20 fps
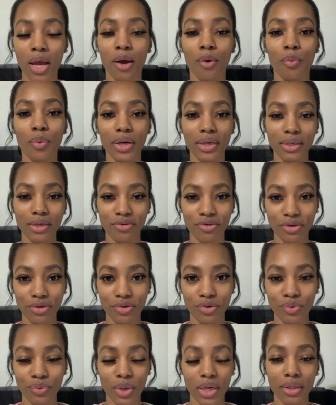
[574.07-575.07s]
What did she
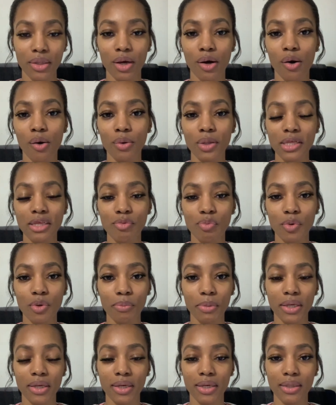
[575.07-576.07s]
do? And the Holy Spirit
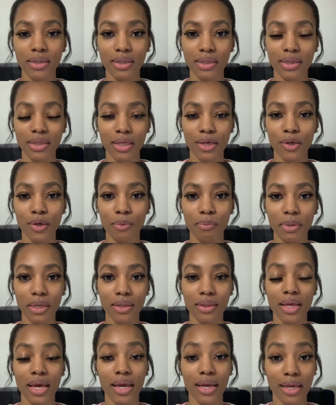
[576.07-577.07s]
began to tell me
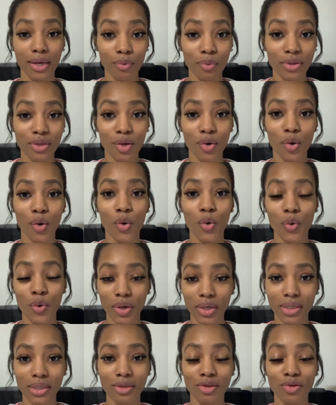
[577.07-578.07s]
that it was
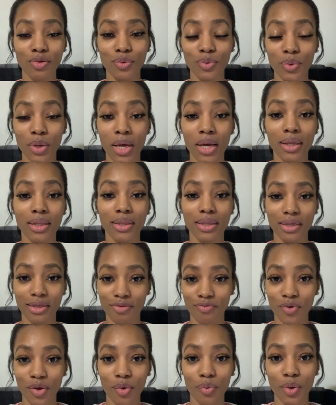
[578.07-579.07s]
according to this
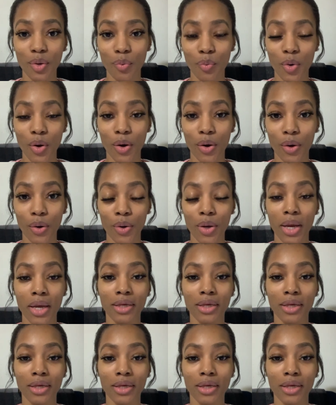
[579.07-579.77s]
very word.